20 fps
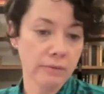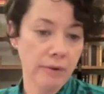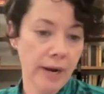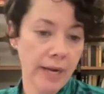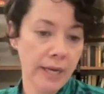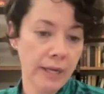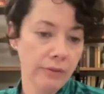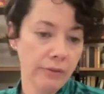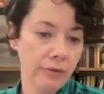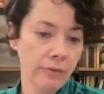
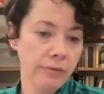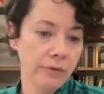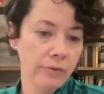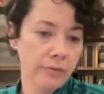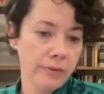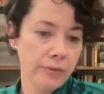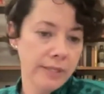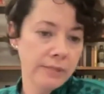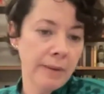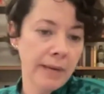right? There
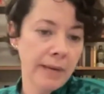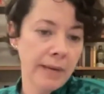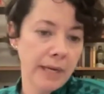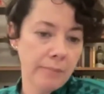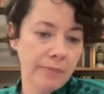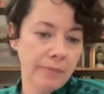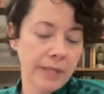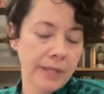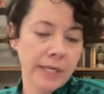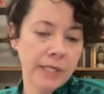are these made
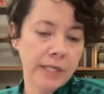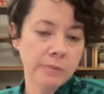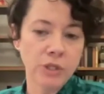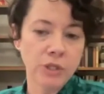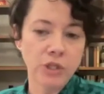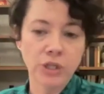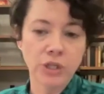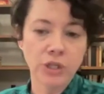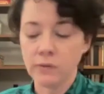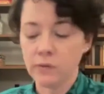up things,
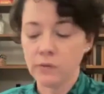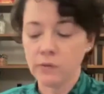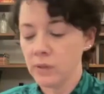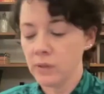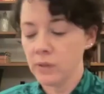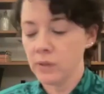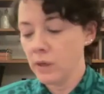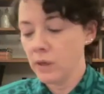but she's